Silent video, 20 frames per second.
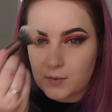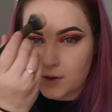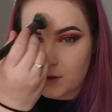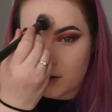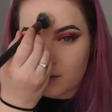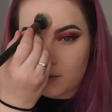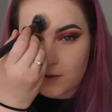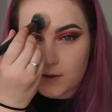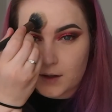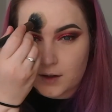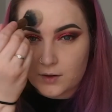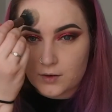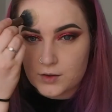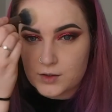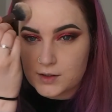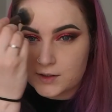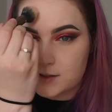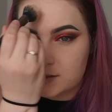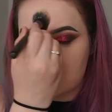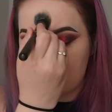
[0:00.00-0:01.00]
And then I'll
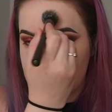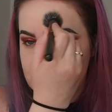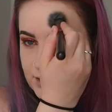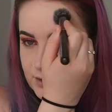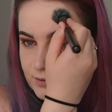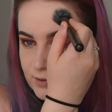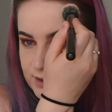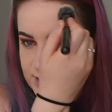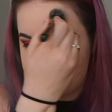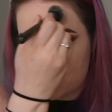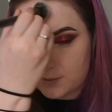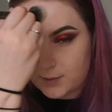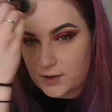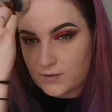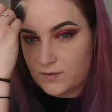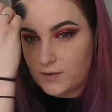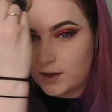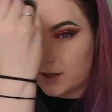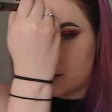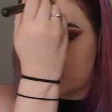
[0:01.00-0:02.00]
just set the rest of my
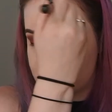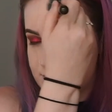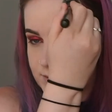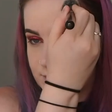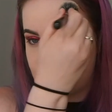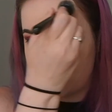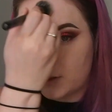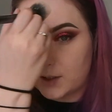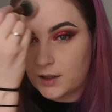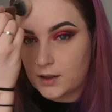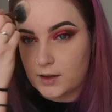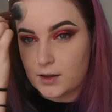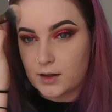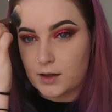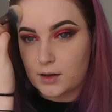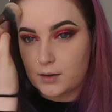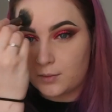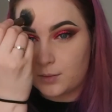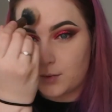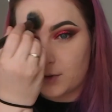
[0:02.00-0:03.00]
face with
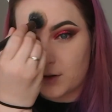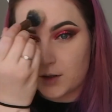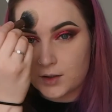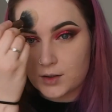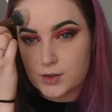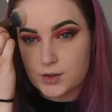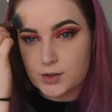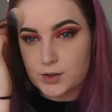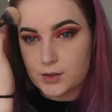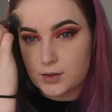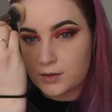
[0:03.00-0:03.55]
a brush.